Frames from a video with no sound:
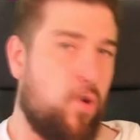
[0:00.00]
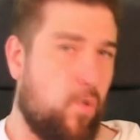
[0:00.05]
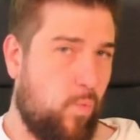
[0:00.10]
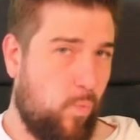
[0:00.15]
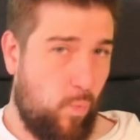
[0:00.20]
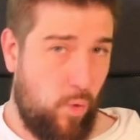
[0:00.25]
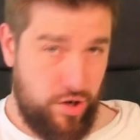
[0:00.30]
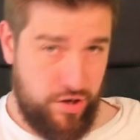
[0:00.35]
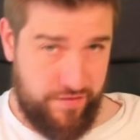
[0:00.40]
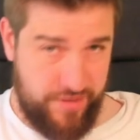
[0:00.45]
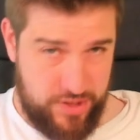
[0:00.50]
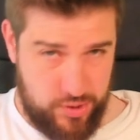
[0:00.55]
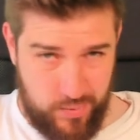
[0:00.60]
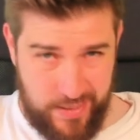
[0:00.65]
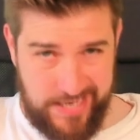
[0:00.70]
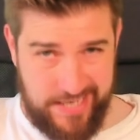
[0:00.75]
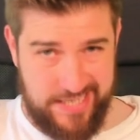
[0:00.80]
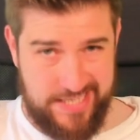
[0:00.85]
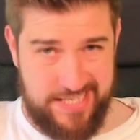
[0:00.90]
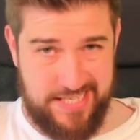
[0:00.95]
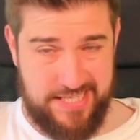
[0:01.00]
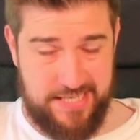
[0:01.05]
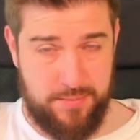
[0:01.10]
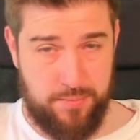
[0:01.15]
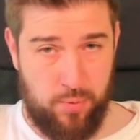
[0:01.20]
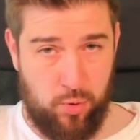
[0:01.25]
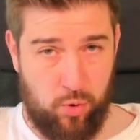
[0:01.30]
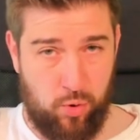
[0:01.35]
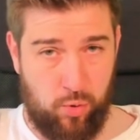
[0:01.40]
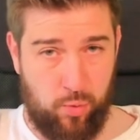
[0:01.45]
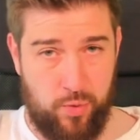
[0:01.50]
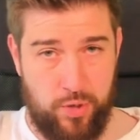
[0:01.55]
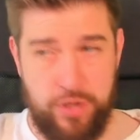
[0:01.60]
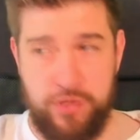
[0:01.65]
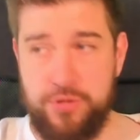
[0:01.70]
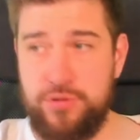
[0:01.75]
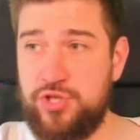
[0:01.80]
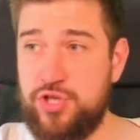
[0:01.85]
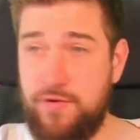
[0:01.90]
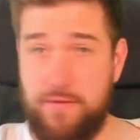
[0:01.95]
One of his weaknesses is mortal
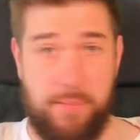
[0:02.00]
wounds.